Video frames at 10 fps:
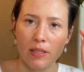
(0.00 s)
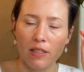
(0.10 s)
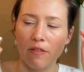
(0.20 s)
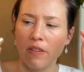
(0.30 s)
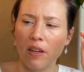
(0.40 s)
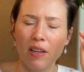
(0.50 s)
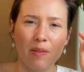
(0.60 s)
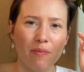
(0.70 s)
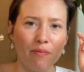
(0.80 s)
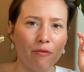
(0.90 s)
It's a very
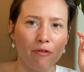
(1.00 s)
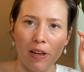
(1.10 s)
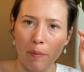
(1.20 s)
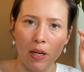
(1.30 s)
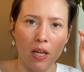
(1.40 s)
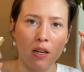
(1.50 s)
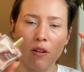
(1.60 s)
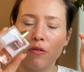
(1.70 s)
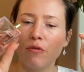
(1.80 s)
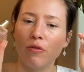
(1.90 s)

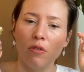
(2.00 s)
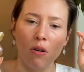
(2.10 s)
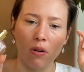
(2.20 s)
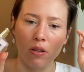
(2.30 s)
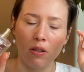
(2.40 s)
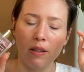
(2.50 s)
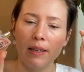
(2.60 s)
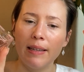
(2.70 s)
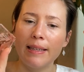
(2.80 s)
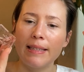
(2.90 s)
feminine floral
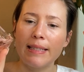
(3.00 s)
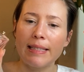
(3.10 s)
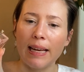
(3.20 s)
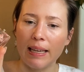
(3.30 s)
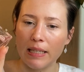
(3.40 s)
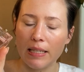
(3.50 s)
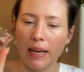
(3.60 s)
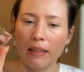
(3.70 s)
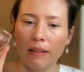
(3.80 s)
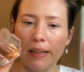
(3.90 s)
scent,
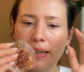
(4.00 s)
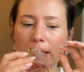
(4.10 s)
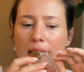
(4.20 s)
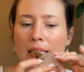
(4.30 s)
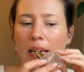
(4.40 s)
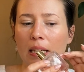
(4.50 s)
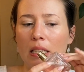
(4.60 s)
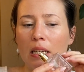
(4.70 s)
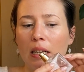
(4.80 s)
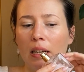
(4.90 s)
and like I said,